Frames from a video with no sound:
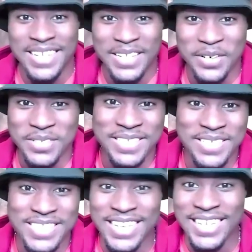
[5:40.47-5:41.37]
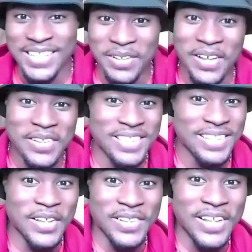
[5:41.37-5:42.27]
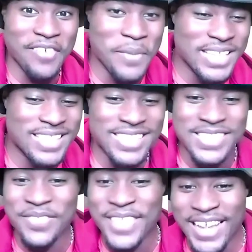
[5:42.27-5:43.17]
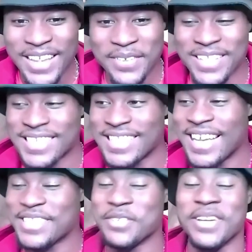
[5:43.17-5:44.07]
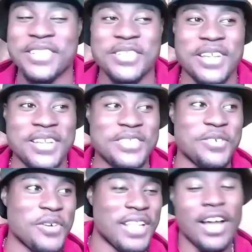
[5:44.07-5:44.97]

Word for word: you know sending little lo- little love messages of thank you and this and that. So it is it is surreal.